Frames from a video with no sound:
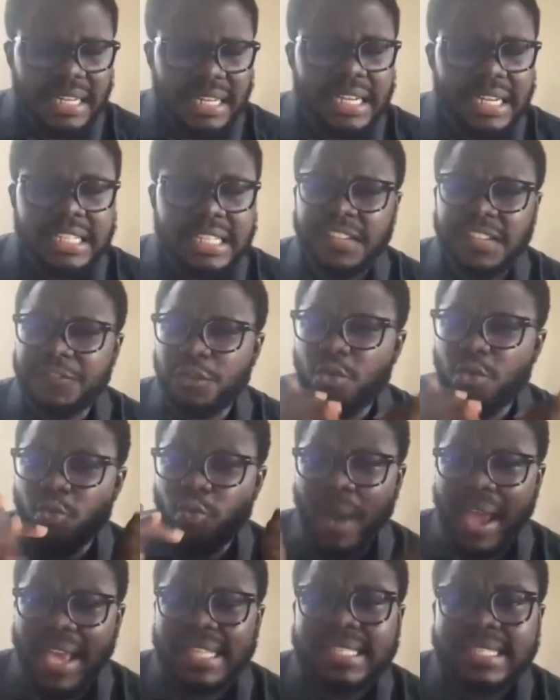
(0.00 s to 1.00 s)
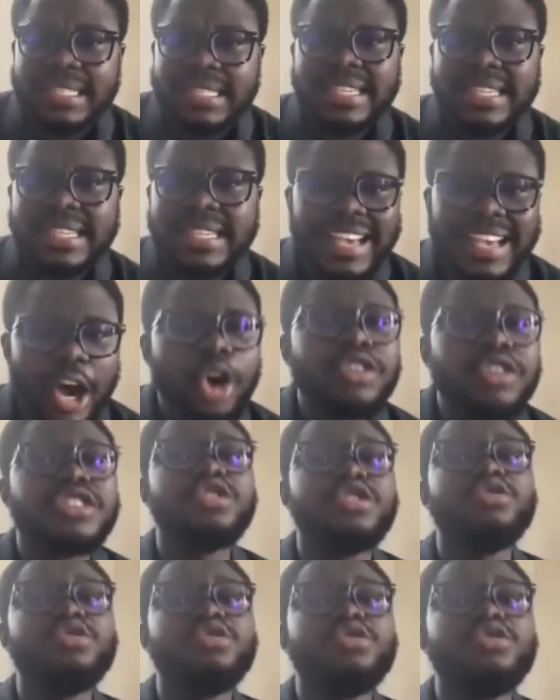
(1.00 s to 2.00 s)
if you wait until you
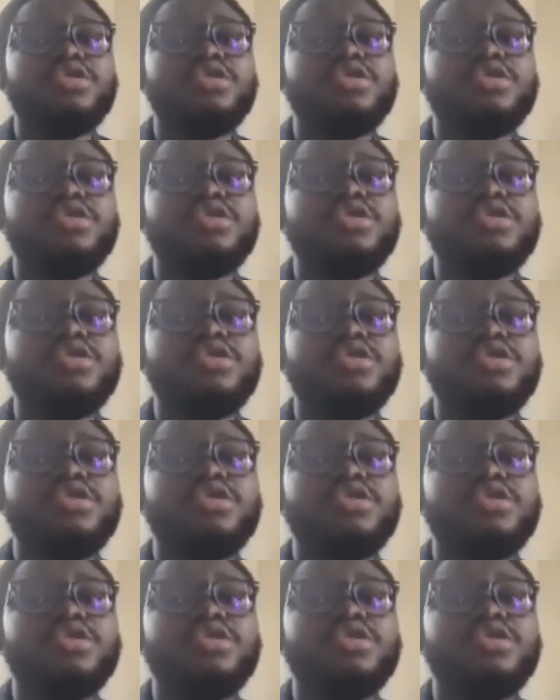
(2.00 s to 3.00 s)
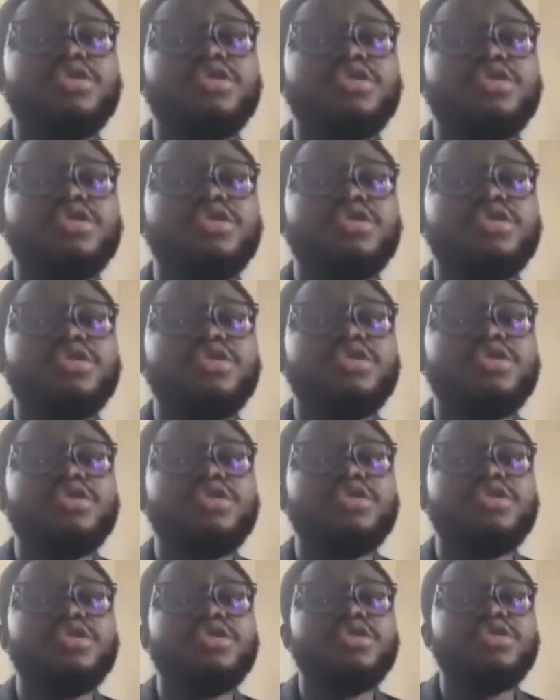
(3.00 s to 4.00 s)
know so much about that thing,
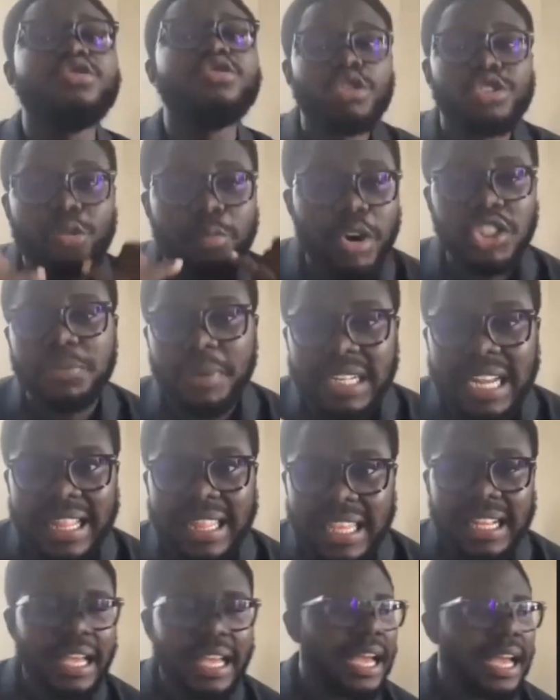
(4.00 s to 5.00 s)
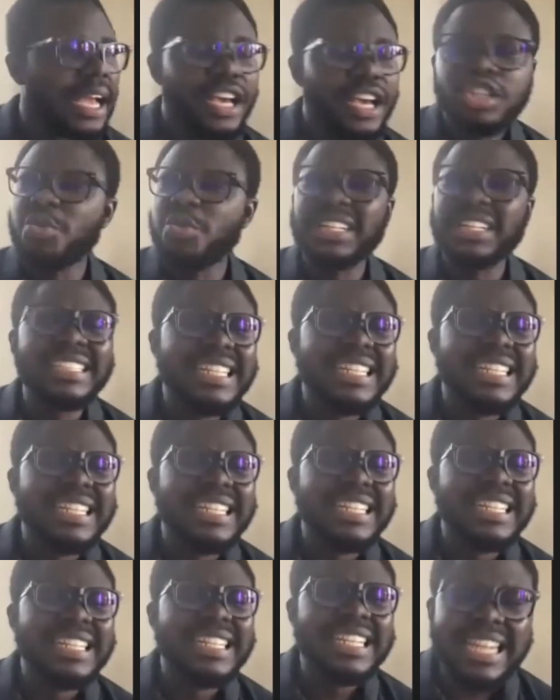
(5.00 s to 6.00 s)
you will never start
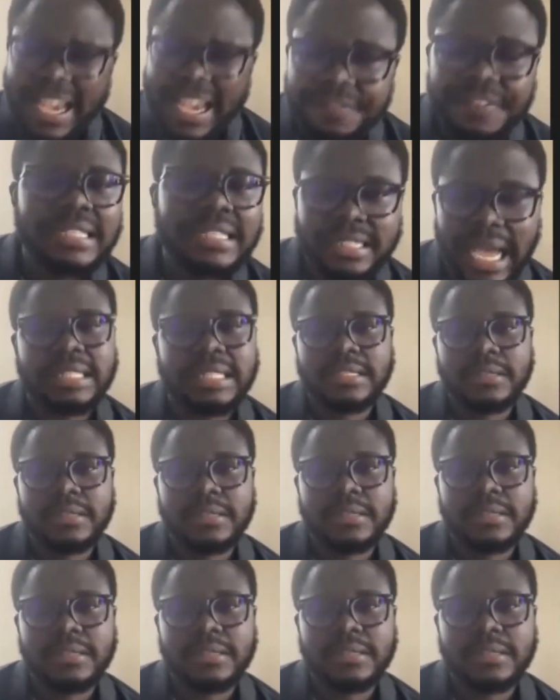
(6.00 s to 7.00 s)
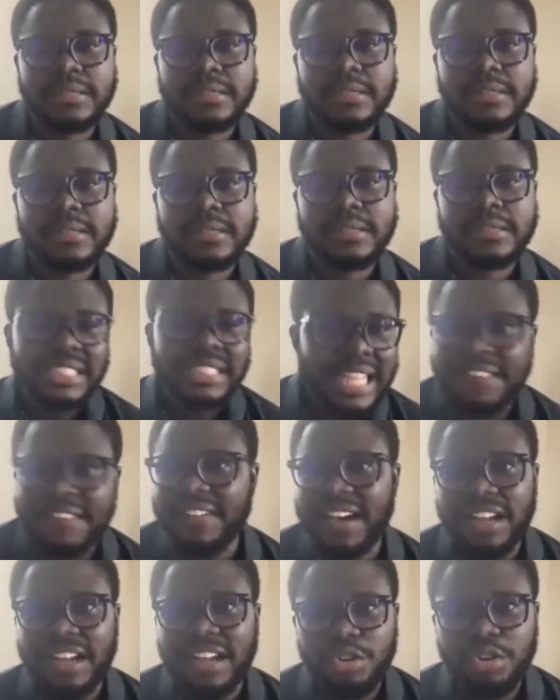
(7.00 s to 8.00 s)
because you will
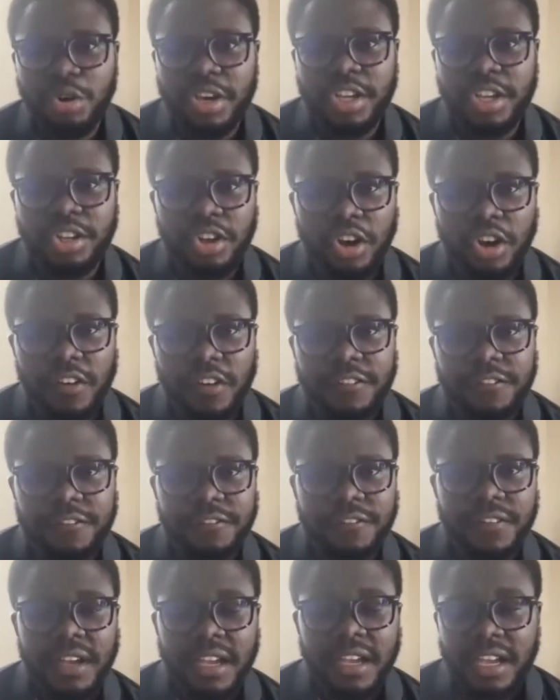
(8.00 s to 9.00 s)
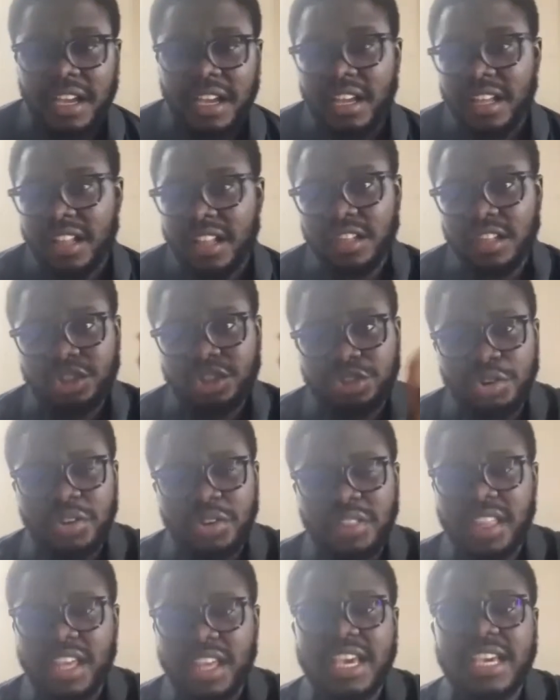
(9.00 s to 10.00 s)
never know enough. The truth
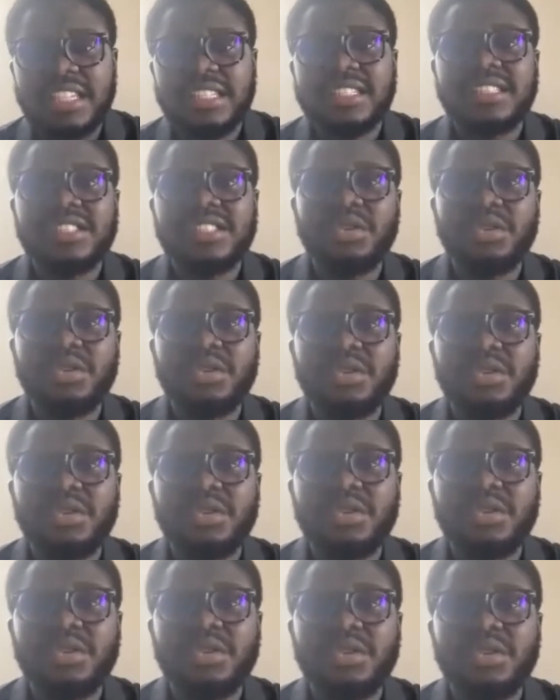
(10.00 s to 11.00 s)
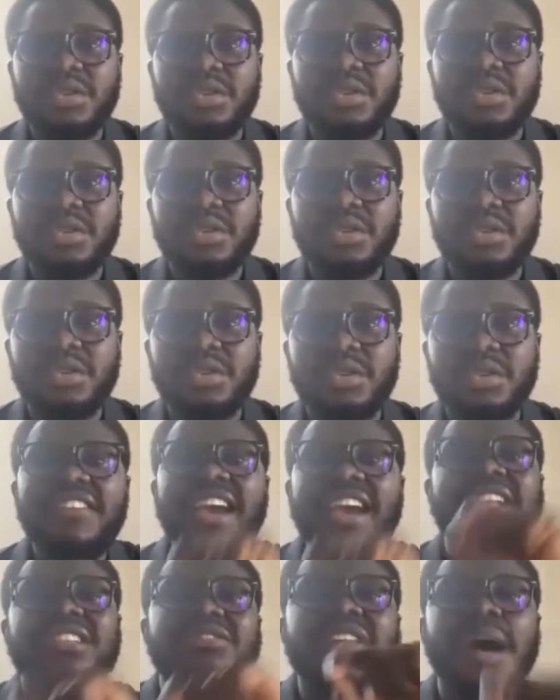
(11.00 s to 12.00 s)
is, you will never get to that point where
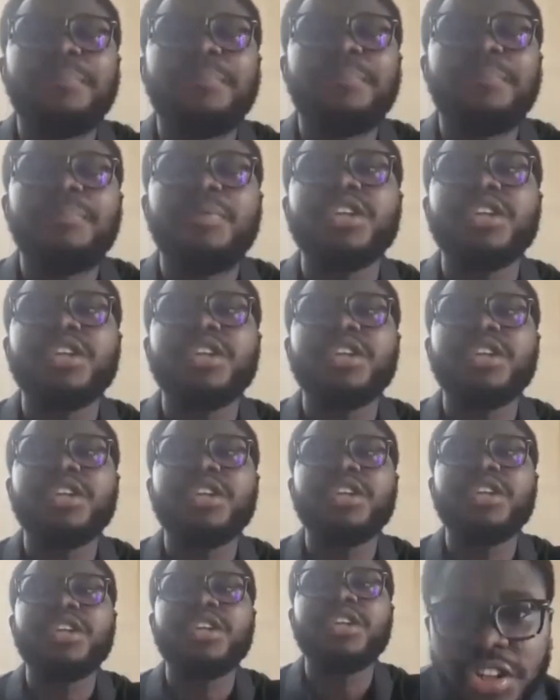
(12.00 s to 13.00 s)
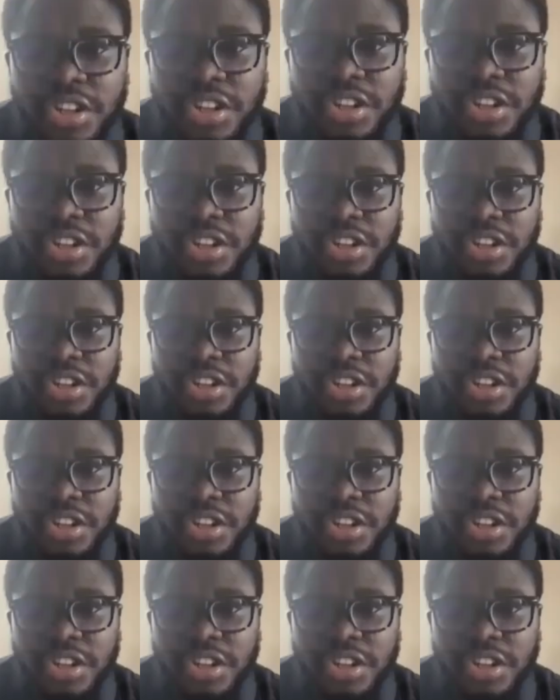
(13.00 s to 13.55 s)
you beat your chest to say, I know